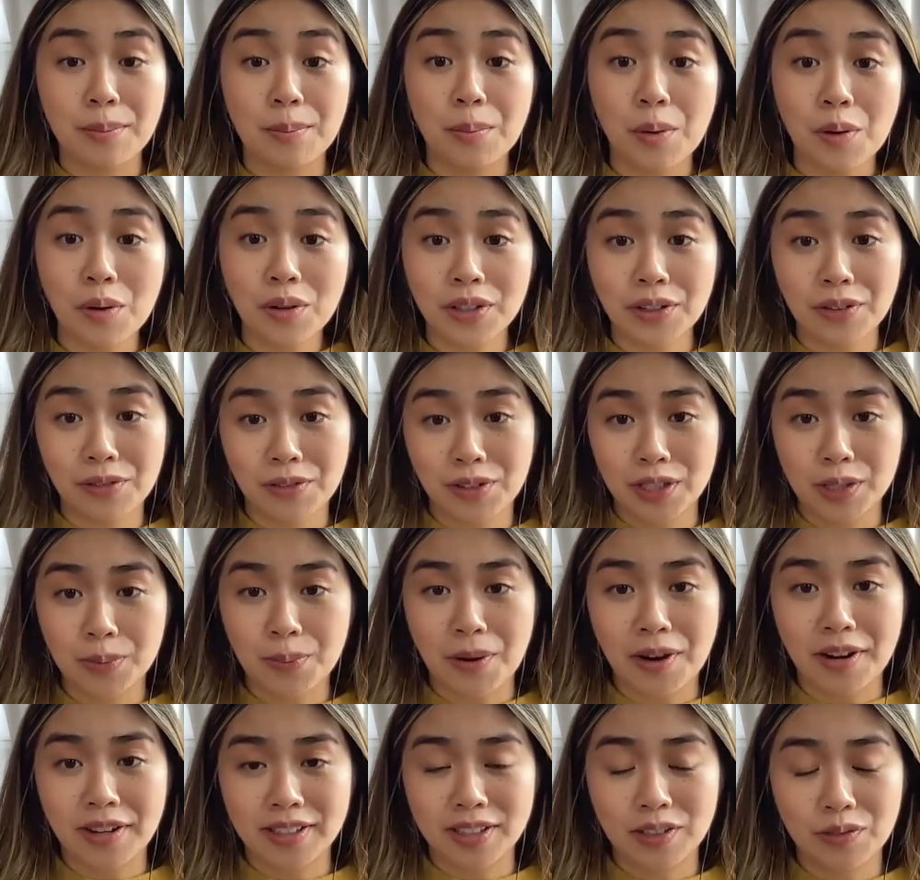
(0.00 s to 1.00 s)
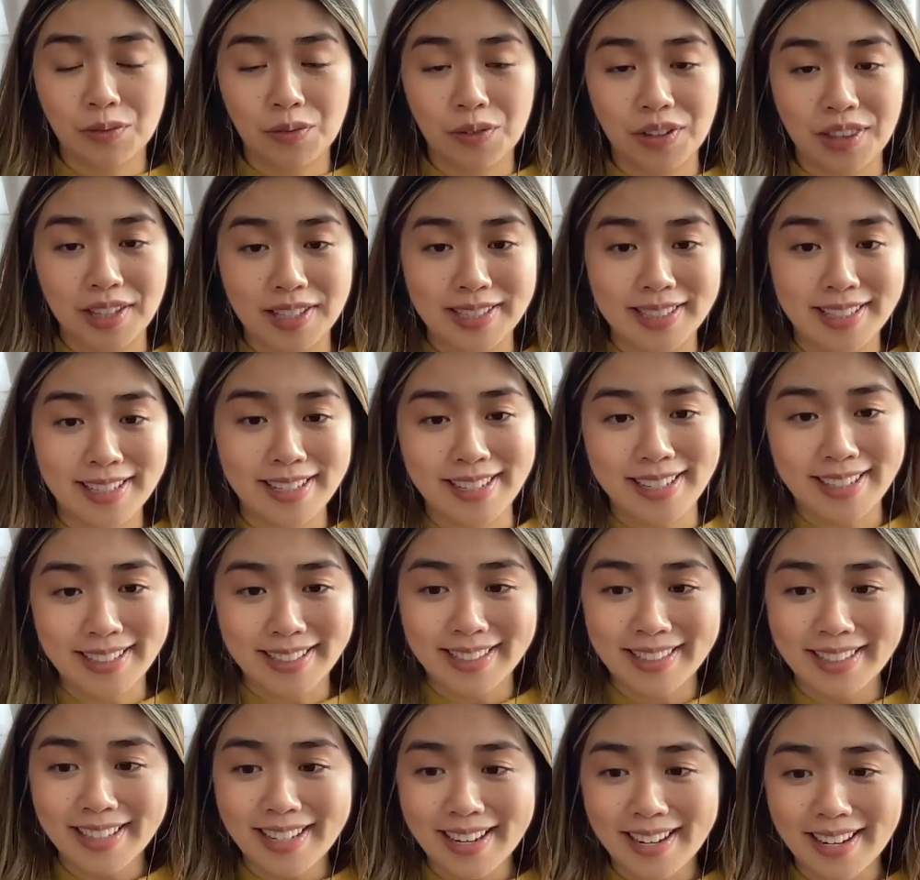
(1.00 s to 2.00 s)
Ebola response for the
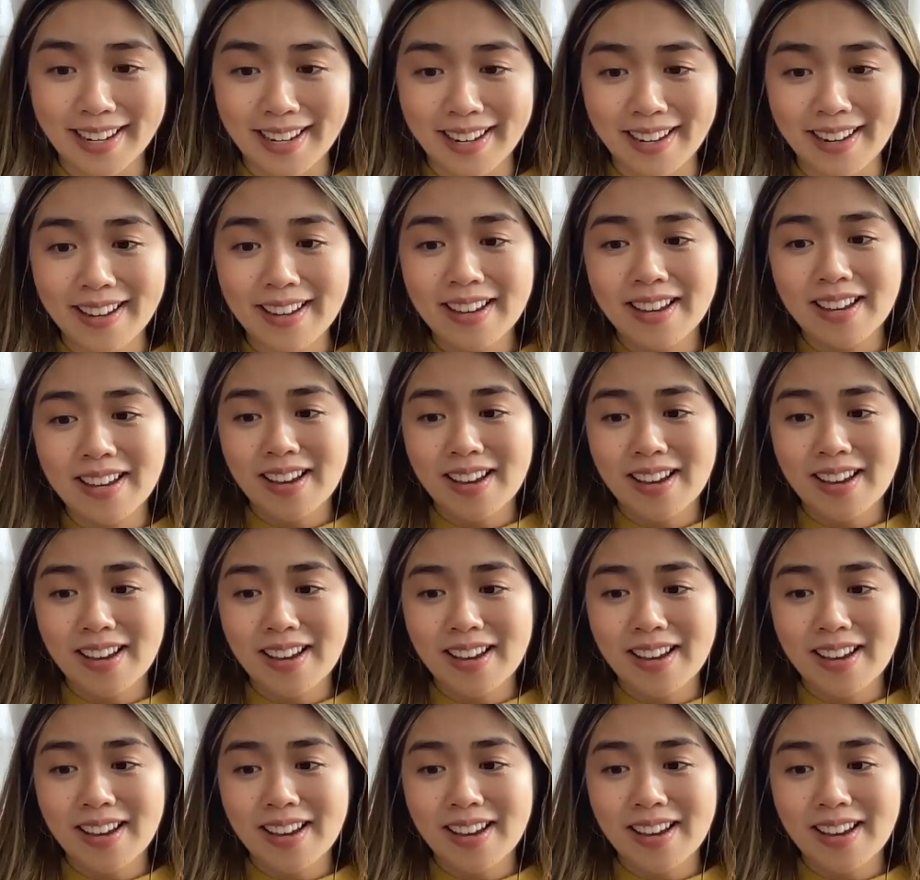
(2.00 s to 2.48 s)
CDC